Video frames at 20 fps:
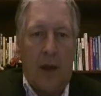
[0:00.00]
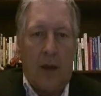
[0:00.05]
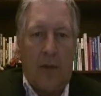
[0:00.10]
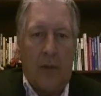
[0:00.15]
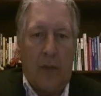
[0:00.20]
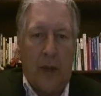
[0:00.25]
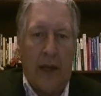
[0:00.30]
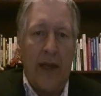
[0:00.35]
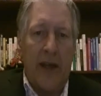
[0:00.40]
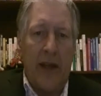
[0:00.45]

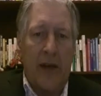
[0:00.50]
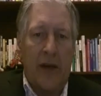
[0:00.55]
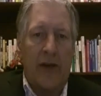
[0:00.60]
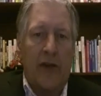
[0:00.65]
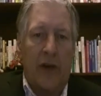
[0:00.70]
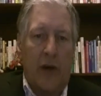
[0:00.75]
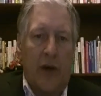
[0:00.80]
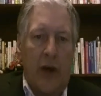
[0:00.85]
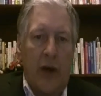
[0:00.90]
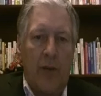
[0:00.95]
Many years
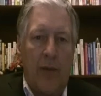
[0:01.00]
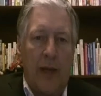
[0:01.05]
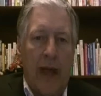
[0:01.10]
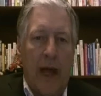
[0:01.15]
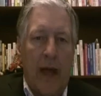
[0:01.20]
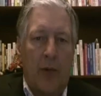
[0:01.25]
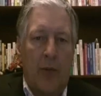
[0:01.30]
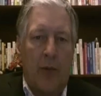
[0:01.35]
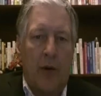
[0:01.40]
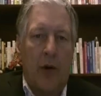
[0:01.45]
ago, I
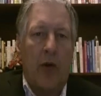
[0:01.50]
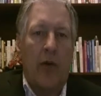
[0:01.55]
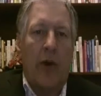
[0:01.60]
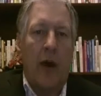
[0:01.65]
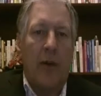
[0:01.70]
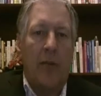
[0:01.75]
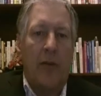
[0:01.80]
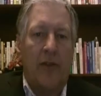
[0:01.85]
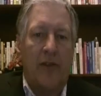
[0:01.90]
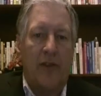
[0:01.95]
began a
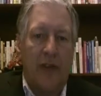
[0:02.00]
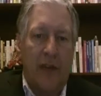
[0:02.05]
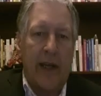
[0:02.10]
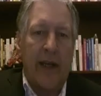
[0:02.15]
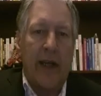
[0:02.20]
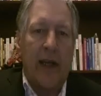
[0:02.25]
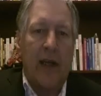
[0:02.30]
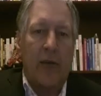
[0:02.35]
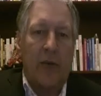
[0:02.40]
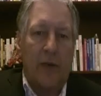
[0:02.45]
program of
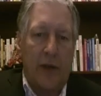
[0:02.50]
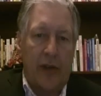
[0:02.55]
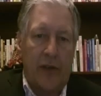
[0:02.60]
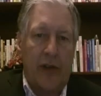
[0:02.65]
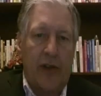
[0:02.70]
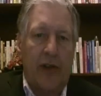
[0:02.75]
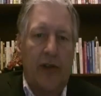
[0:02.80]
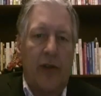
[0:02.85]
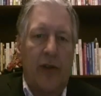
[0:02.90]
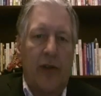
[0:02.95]
study and
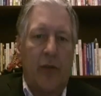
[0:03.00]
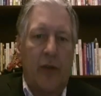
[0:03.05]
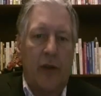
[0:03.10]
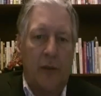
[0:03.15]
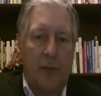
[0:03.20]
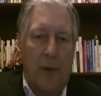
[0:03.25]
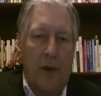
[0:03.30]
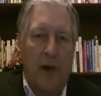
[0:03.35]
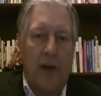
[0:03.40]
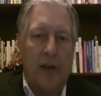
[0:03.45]
research in
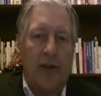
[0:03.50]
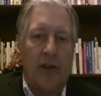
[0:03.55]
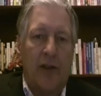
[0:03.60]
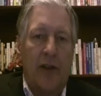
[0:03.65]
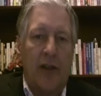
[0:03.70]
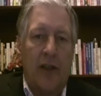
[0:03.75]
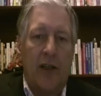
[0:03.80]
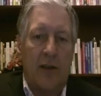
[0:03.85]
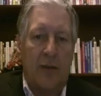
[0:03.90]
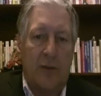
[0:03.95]
response to
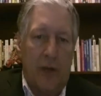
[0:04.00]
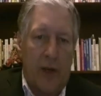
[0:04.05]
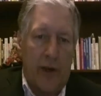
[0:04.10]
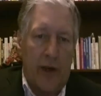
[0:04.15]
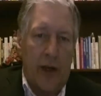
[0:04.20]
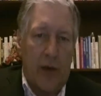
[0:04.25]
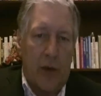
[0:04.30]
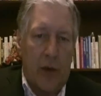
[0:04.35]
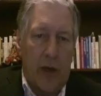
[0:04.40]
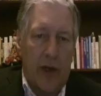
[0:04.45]
these
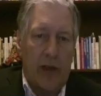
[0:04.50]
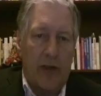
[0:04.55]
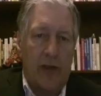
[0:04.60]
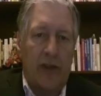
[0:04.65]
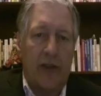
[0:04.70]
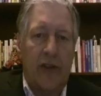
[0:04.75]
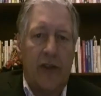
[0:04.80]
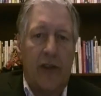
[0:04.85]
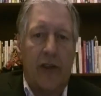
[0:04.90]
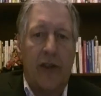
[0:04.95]
very
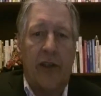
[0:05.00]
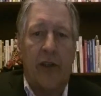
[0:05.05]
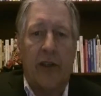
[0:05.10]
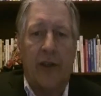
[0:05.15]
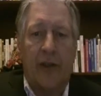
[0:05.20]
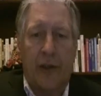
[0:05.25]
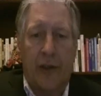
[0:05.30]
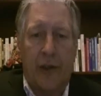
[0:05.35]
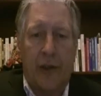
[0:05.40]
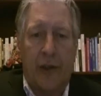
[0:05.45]
questions and
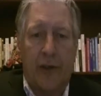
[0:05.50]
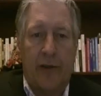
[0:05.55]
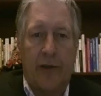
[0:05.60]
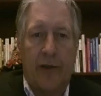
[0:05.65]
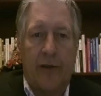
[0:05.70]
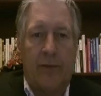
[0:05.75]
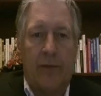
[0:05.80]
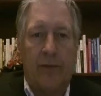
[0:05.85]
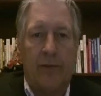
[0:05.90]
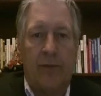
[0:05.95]
concerns.
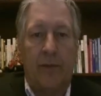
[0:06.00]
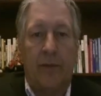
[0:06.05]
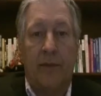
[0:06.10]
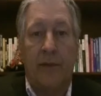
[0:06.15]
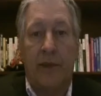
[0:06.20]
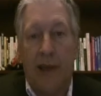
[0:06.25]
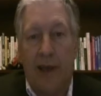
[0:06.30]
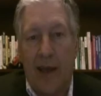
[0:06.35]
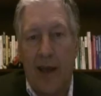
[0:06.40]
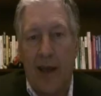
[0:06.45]

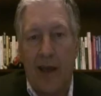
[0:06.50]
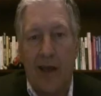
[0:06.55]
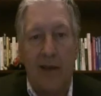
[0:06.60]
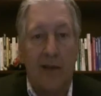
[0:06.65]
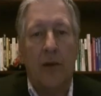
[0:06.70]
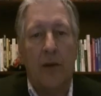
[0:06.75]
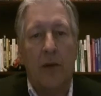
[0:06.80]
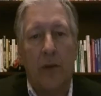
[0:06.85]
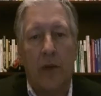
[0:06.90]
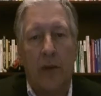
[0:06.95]
Today,
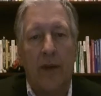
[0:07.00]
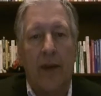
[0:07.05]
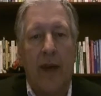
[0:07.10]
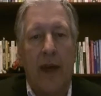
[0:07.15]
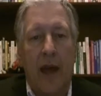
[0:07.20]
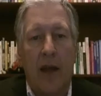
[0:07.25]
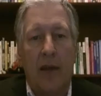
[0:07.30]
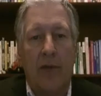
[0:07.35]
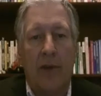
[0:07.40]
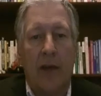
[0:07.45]
with the
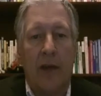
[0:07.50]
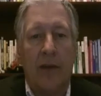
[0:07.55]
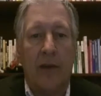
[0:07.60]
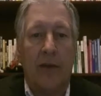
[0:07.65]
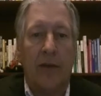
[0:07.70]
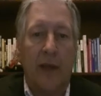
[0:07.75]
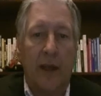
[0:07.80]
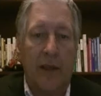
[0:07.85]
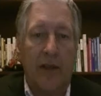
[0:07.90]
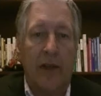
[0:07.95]
advent
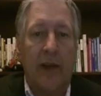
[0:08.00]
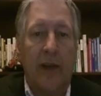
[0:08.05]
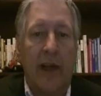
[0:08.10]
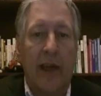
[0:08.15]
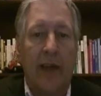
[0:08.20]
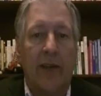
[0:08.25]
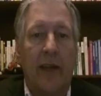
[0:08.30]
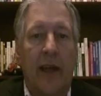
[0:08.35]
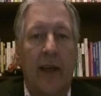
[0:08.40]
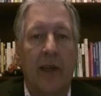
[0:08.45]
of
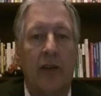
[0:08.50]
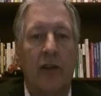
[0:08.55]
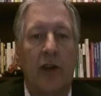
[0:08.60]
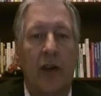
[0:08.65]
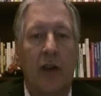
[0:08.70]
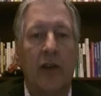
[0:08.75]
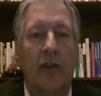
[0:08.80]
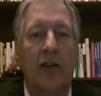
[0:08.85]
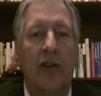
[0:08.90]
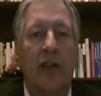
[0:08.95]
internet
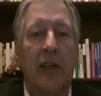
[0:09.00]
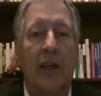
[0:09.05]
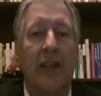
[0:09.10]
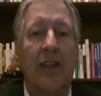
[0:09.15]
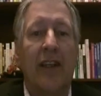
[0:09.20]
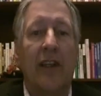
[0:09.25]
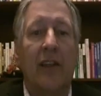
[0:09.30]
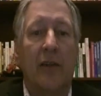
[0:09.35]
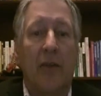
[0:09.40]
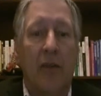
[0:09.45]
technology and
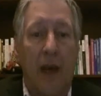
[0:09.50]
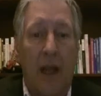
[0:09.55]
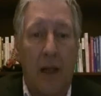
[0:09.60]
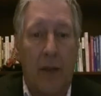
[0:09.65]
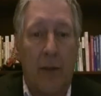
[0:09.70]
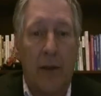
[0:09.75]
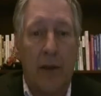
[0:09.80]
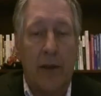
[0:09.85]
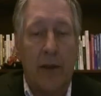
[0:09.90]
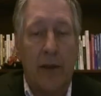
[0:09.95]
the
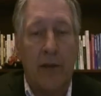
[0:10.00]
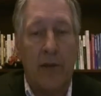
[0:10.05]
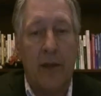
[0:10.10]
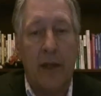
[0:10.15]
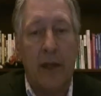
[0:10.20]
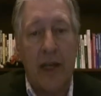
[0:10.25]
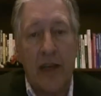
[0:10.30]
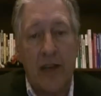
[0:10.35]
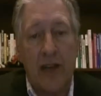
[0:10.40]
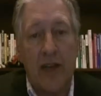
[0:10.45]
development of
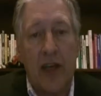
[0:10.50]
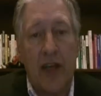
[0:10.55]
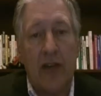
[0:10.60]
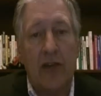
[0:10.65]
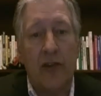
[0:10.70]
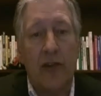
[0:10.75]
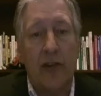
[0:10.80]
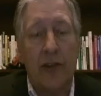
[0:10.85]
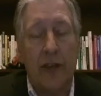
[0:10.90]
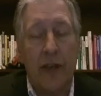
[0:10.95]
the
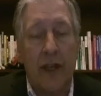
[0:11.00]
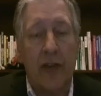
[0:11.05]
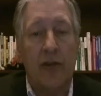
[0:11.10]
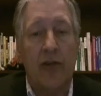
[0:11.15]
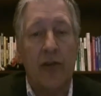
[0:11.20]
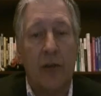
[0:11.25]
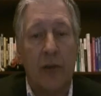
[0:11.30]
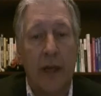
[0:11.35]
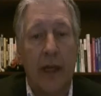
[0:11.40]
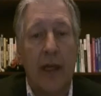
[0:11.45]
Educational Needs
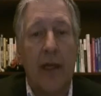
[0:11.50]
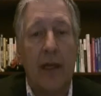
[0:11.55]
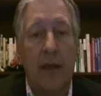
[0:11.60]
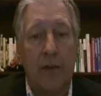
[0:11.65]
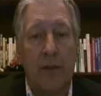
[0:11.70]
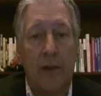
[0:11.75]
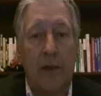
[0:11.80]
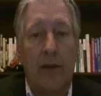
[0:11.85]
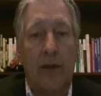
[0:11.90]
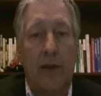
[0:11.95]
Screening
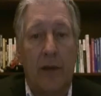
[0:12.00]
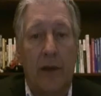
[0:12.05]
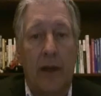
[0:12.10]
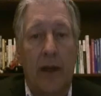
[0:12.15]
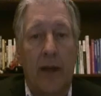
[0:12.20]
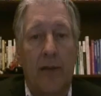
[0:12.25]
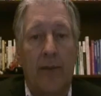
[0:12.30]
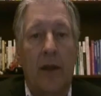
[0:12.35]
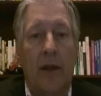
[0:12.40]
Inventory,